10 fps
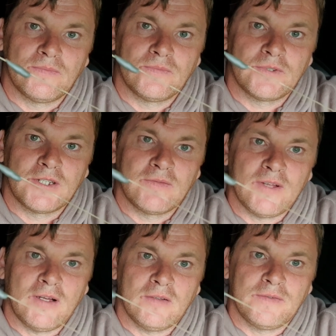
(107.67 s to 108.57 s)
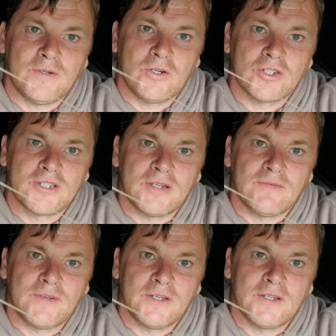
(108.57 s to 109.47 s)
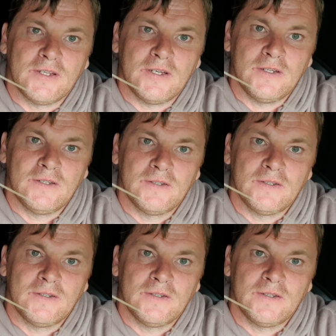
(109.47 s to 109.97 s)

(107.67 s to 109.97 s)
Let's see if that'll focus in for you there.